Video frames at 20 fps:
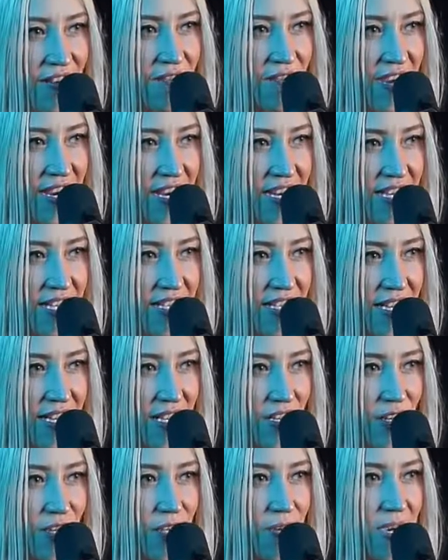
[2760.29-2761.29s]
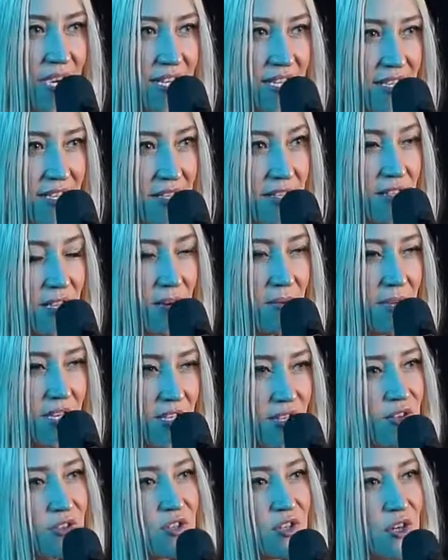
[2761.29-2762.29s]
I find like new ideas coming
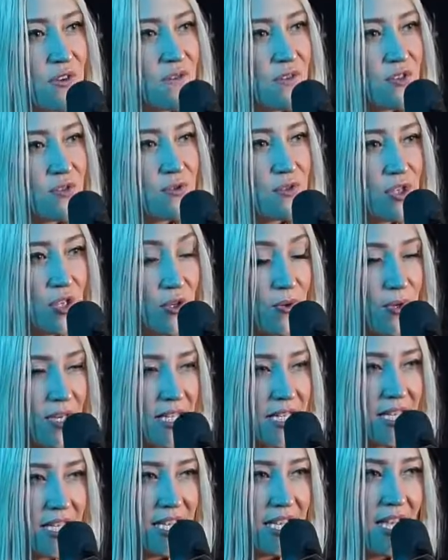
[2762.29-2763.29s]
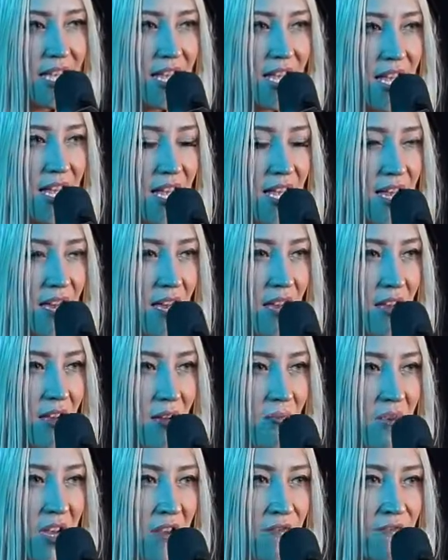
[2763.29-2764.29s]
to the surface really quickly.
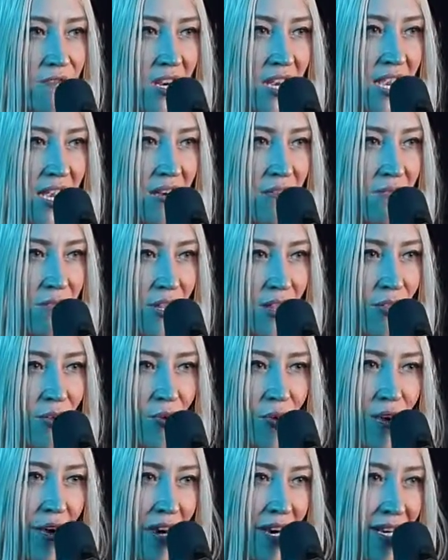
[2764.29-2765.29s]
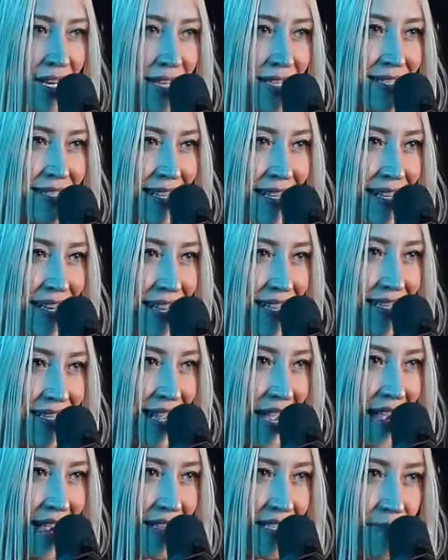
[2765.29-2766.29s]
I've written with local artists like Nate
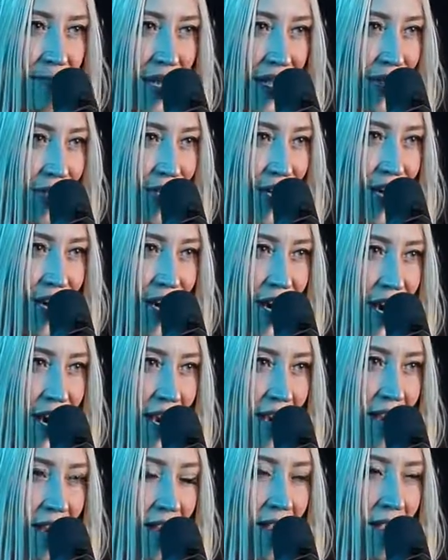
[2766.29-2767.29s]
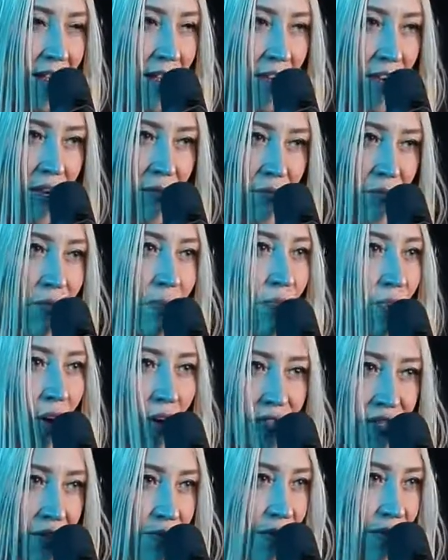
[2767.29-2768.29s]
Sachs, Beth Turner,
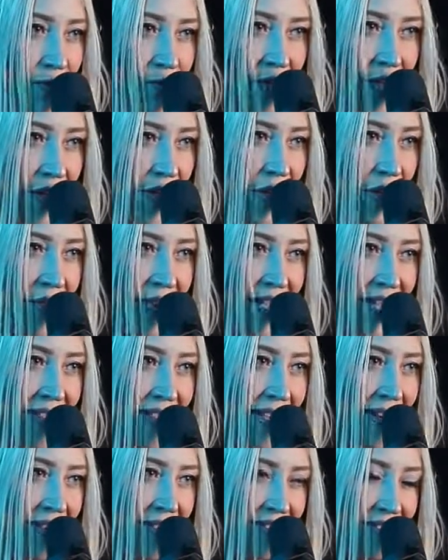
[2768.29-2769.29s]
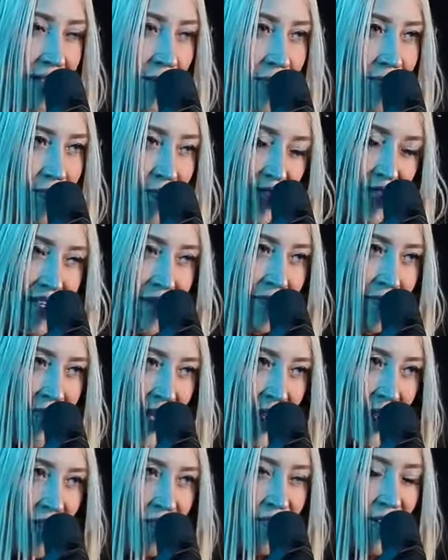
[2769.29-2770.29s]
also with Will, and then with some of
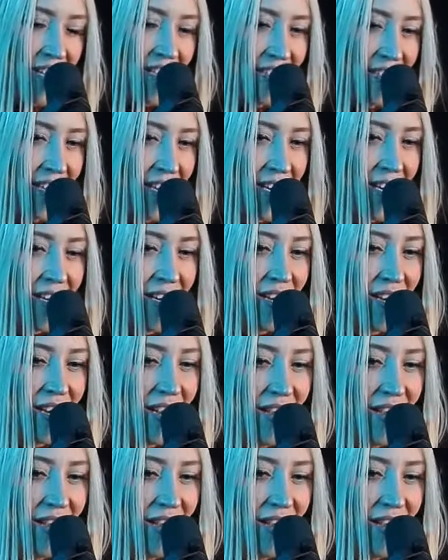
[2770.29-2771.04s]
my other friends here.